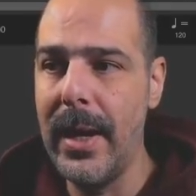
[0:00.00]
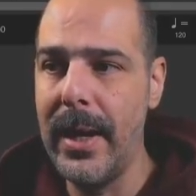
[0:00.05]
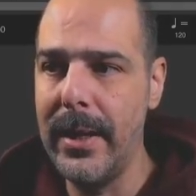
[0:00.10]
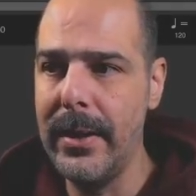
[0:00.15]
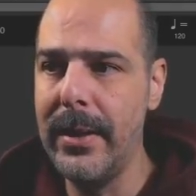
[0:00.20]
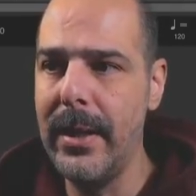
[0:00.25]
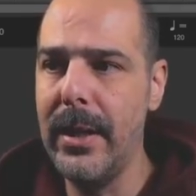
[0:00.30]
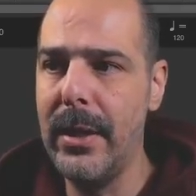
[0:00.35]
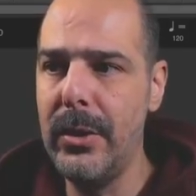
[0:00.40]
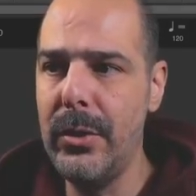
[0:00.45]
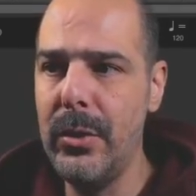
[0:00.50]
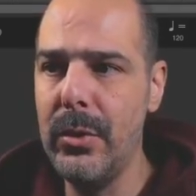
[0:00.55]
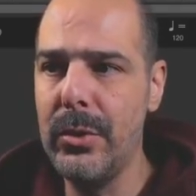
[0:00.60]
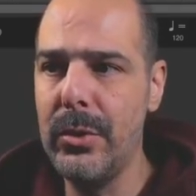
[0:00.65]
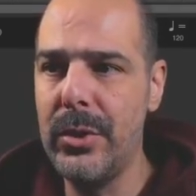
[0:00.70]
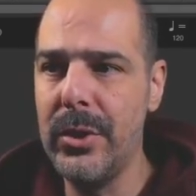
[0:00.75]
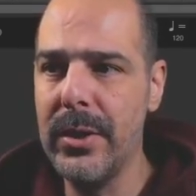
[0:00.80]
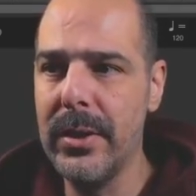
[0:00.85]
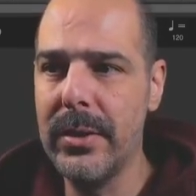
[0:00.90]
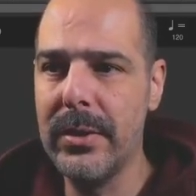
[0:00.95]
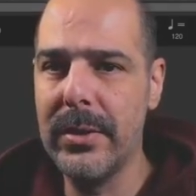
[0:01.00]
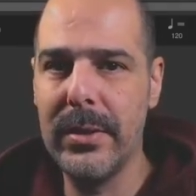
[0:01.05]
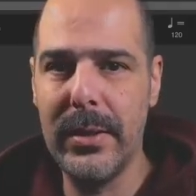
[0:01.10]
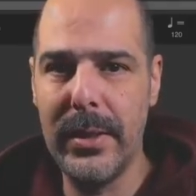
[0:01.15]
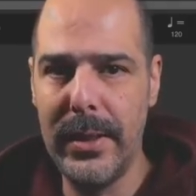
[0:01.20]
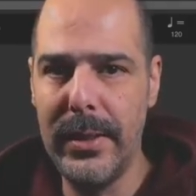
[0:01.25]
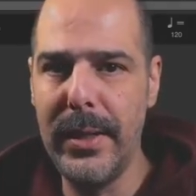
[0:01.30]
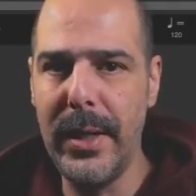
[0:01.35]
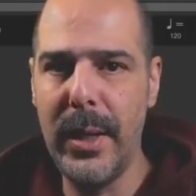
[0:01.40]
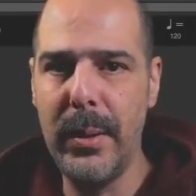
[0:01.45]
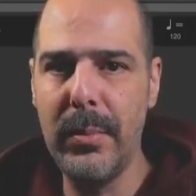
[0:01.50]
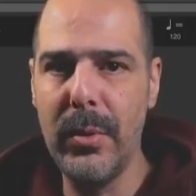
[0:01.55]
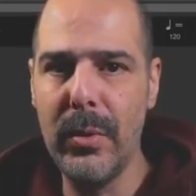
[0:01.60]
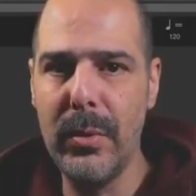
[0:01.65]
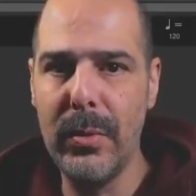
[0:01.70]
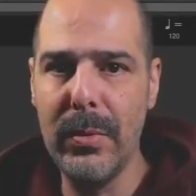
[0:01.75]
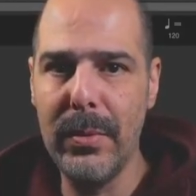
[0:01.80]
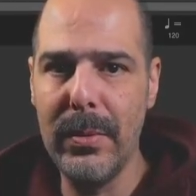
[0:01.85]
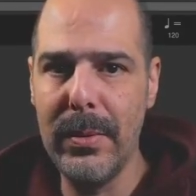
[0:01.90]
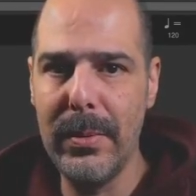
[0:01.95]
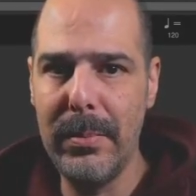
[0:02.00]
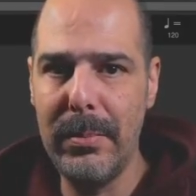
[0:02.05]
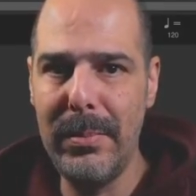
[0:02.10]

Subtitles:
And then you just enable